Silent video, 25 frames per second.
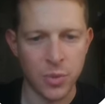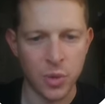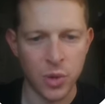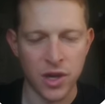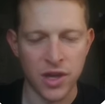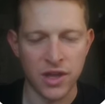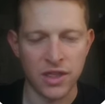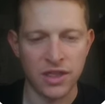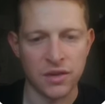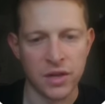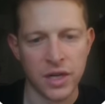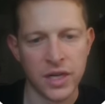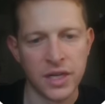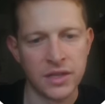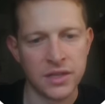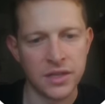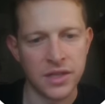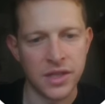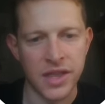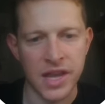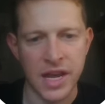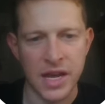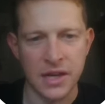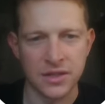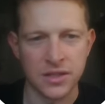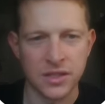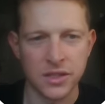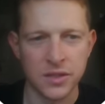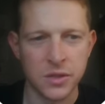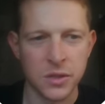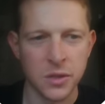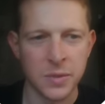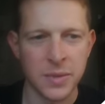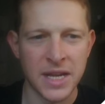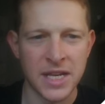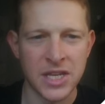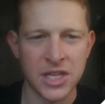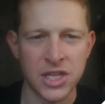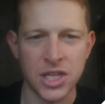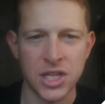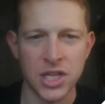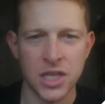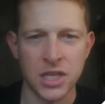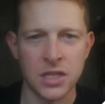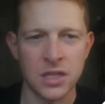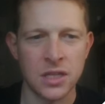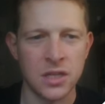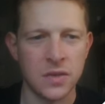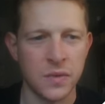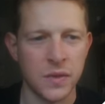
worth 300,000, as we mentioned.